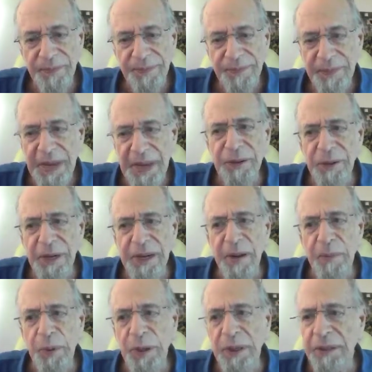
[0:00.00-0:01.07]
That's really
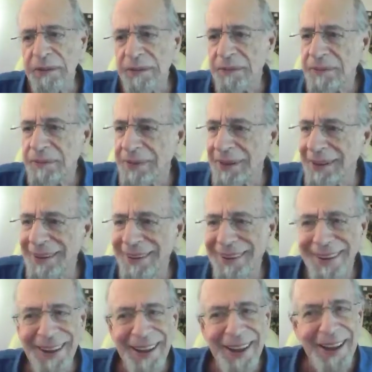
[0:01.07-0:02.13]
important.
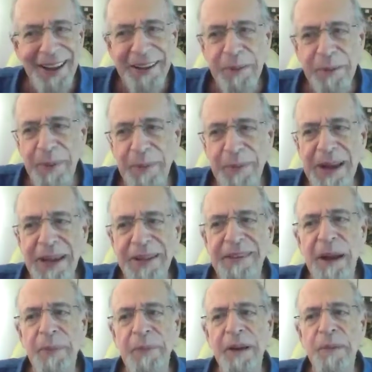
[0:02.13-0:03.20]
You'd be amazed
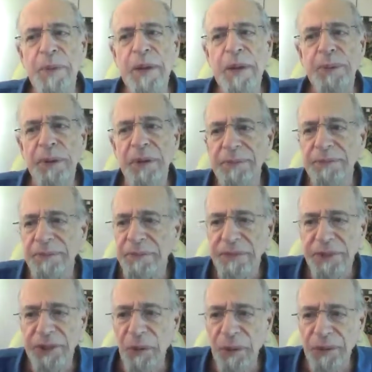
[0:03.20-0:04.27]
how many people
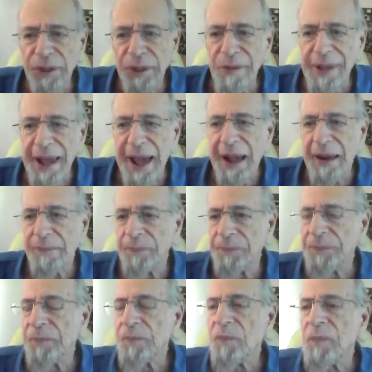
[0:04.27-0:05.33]
don't do that.
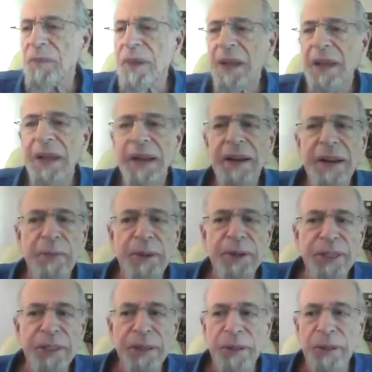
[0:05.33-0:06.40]
Number
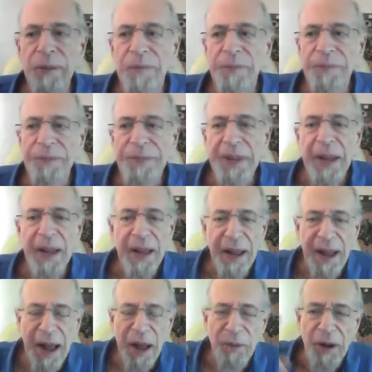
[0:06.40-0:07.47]
2,
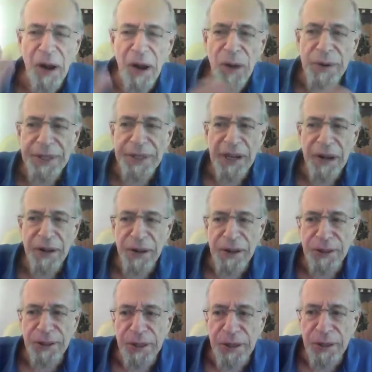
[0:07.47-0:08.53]
I will always tell you
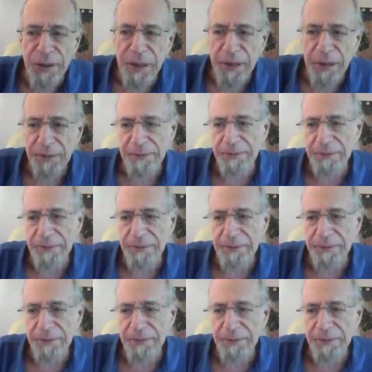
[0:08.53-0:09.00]
the truth.